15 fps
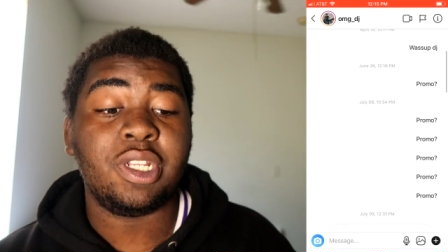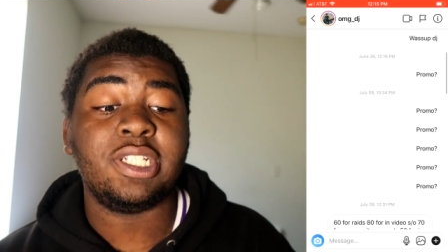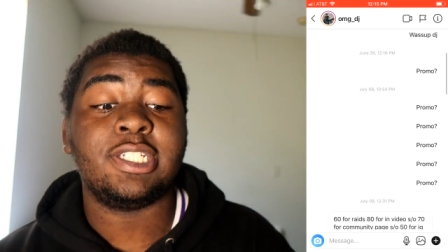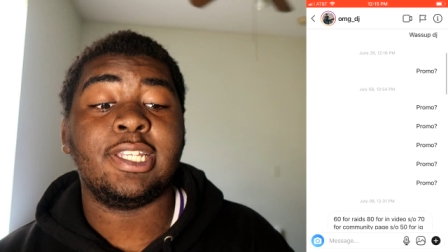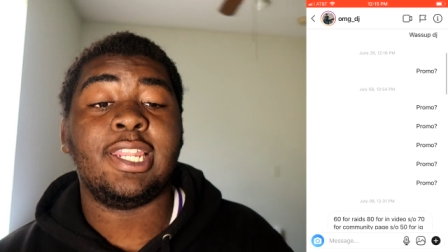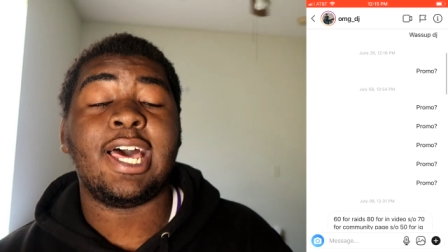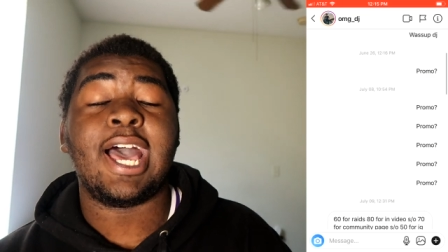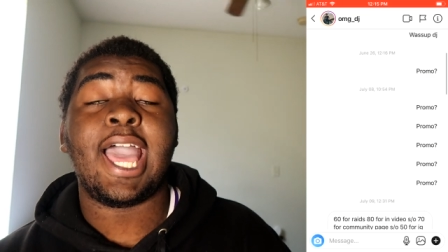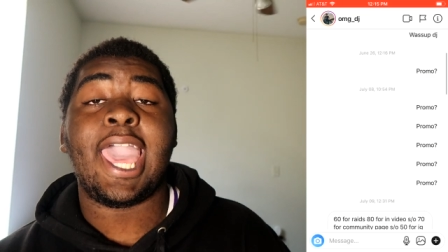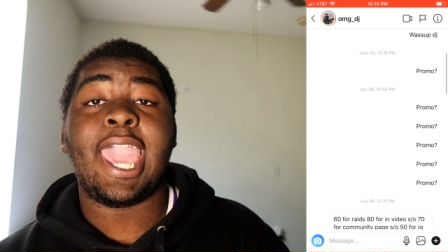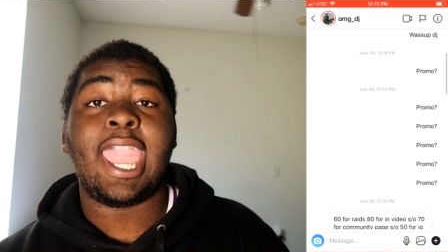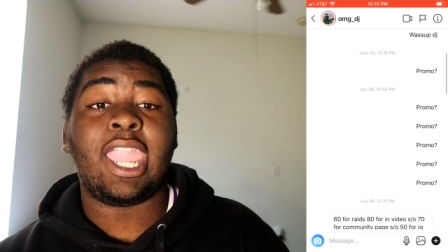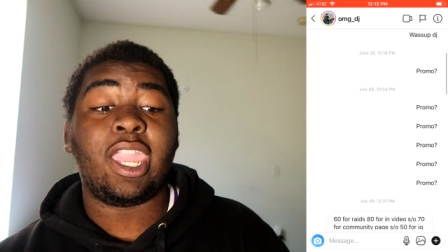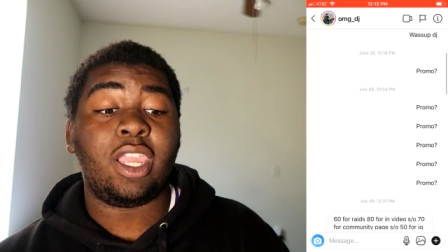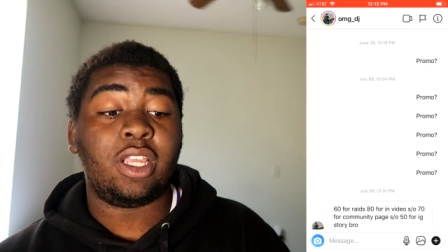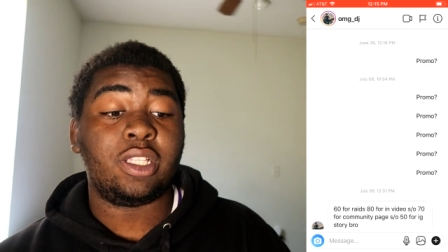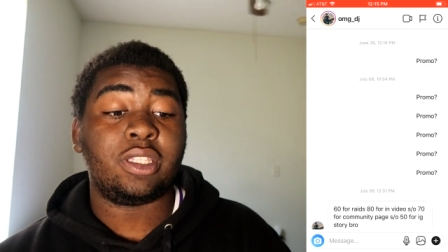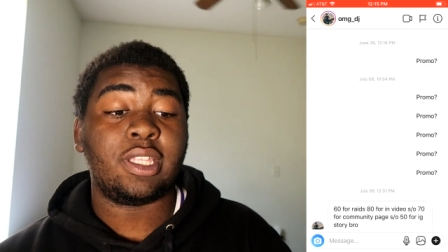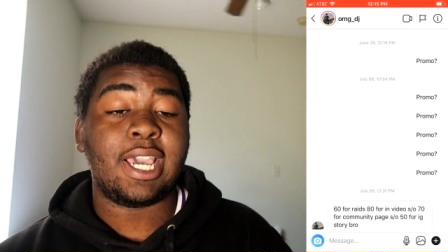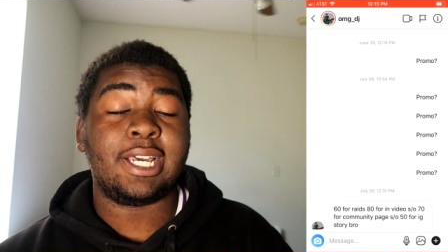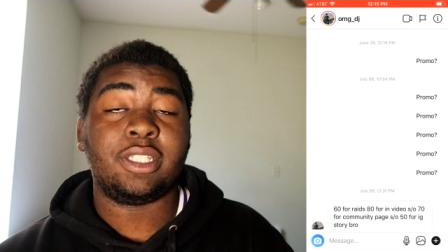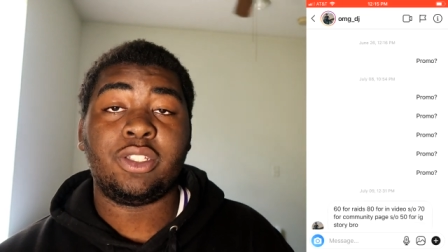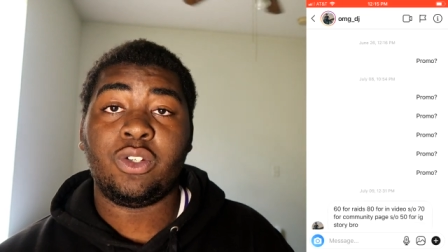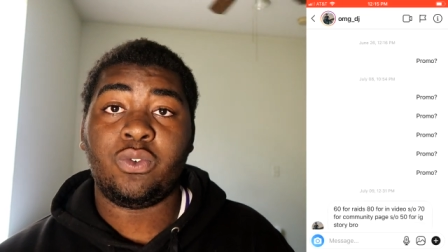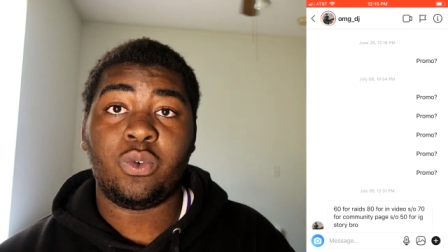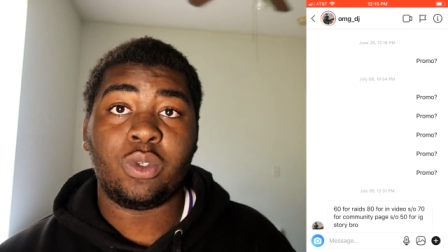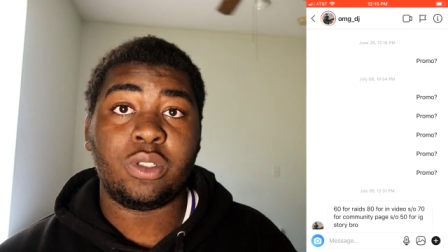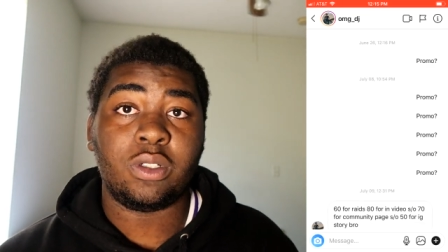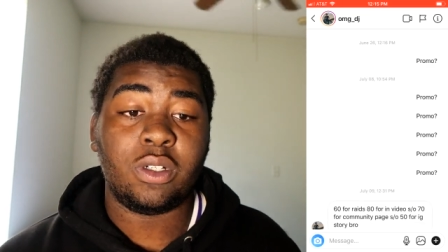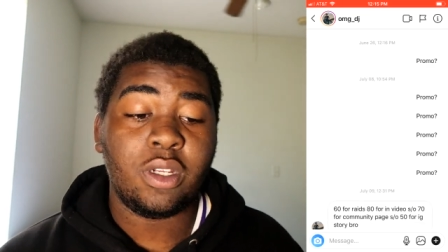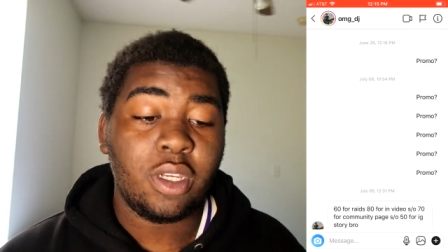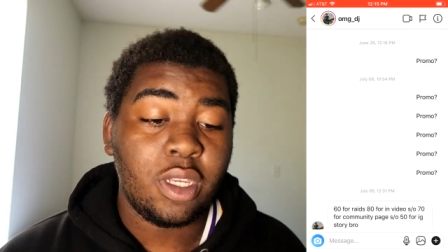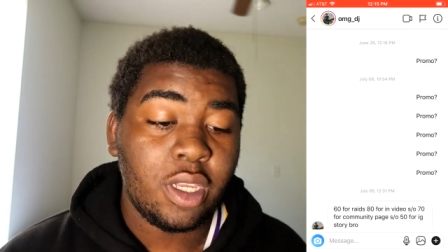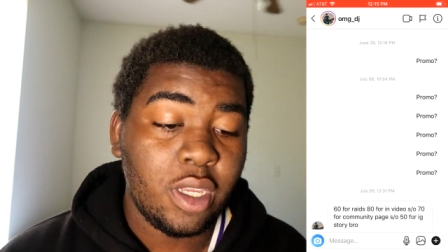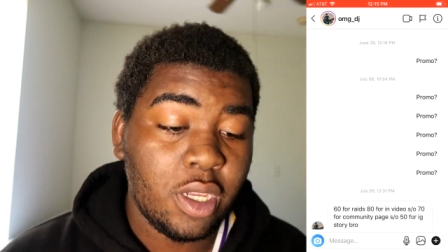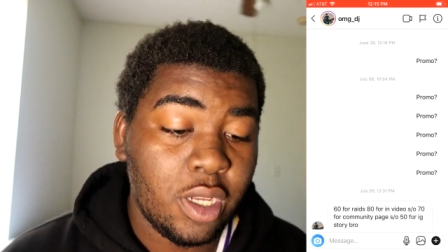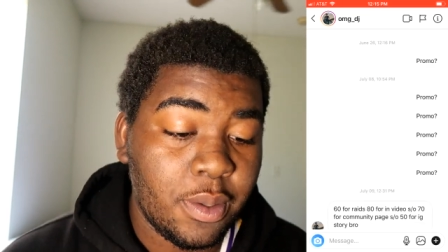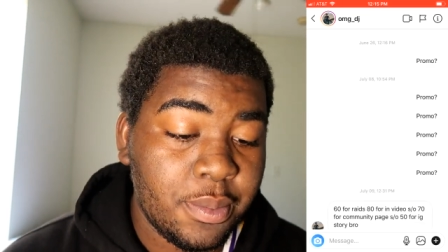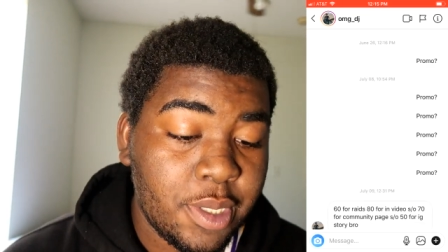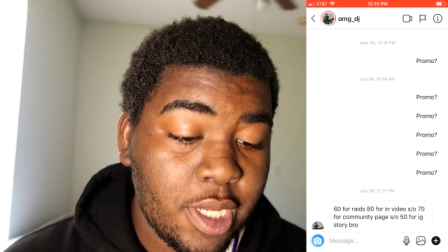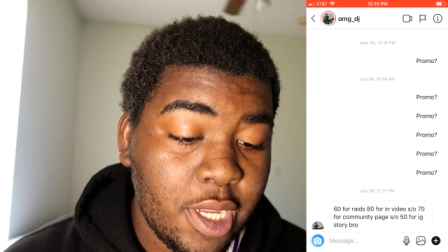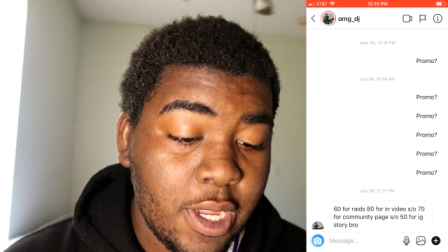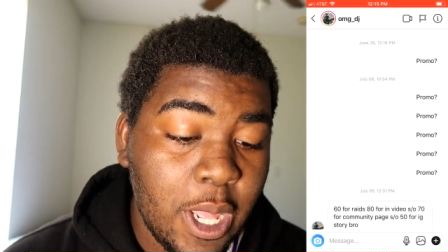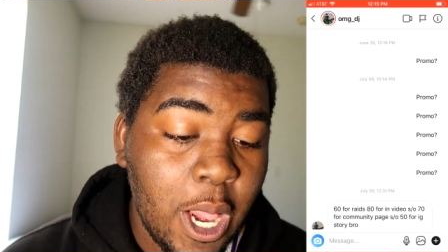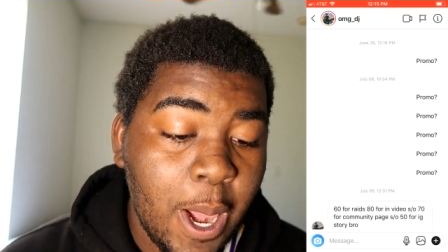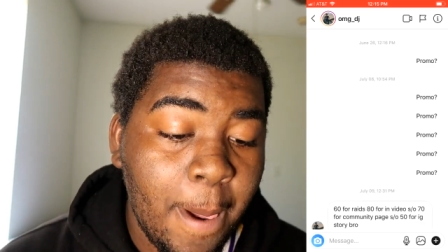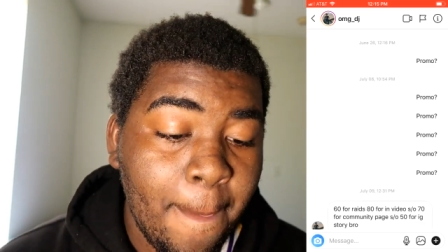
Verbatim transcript: Then July 8th, after the 4th, you know what I'm saying?